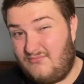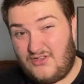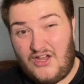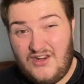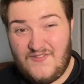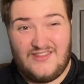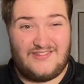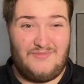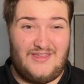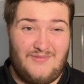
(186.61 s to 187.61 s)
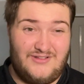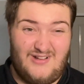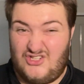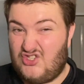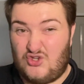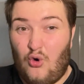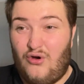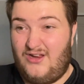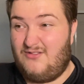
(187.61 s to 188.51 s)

I don't even think it's going to be that much scoring.